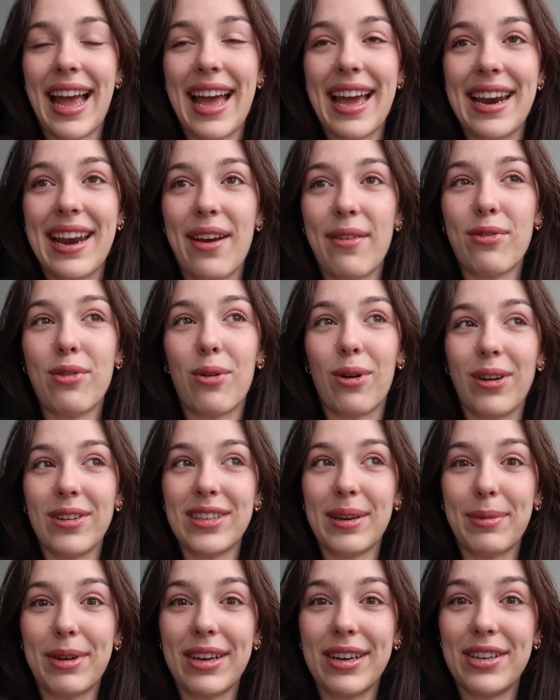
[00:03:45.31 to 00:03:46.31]
And of course
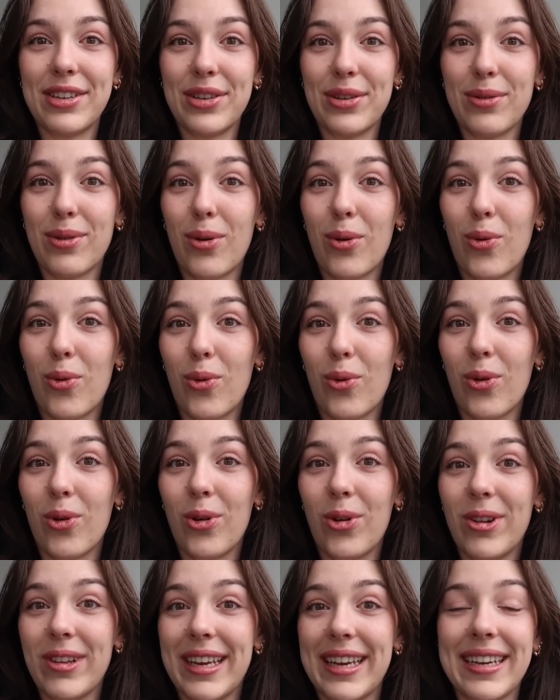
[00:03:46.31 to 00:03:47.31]
I'm gonna do a
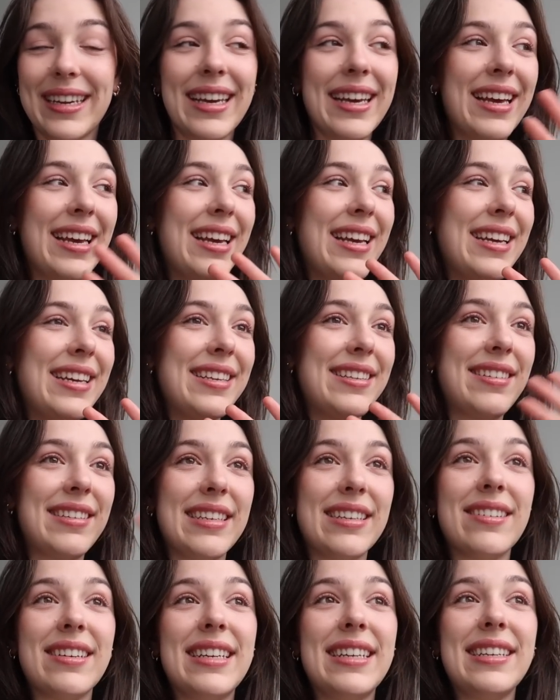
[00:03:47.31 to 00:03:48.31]
whole like
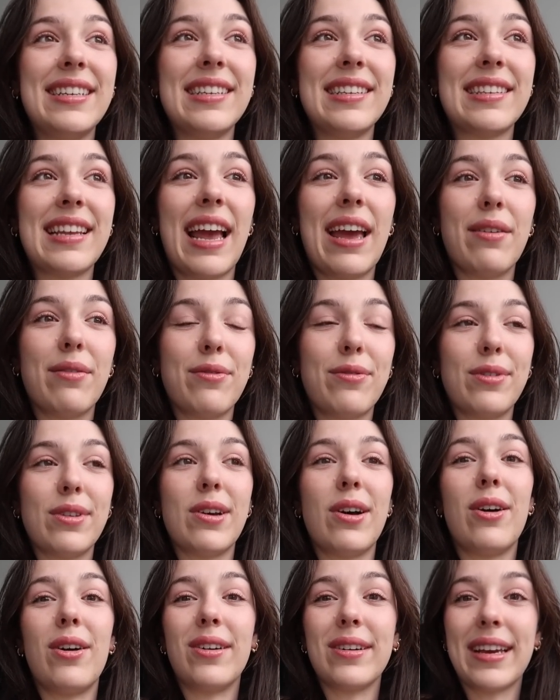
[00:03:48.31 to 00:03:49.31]
series and
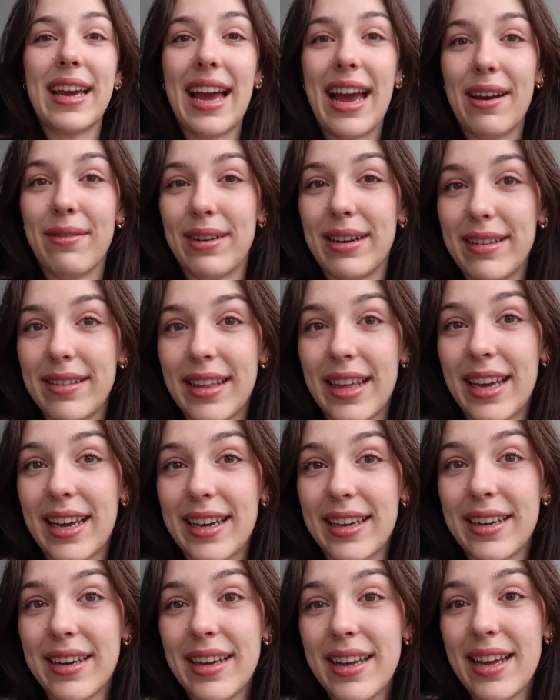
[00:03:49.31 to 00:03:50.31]
vlog
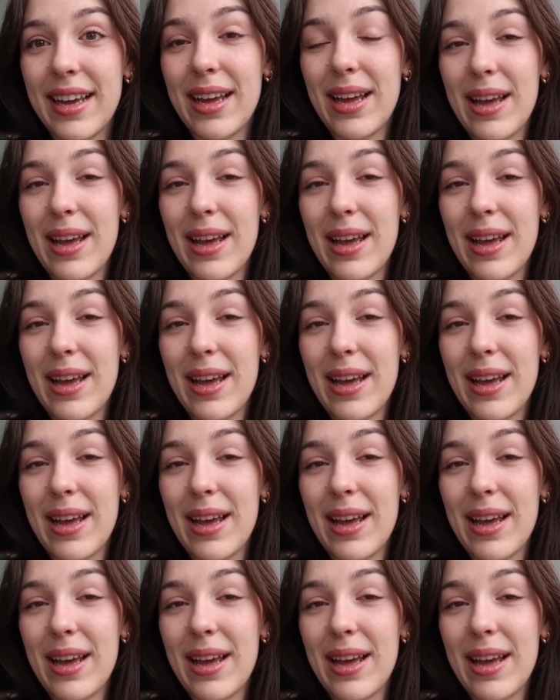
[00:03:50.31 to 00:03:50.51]
everything.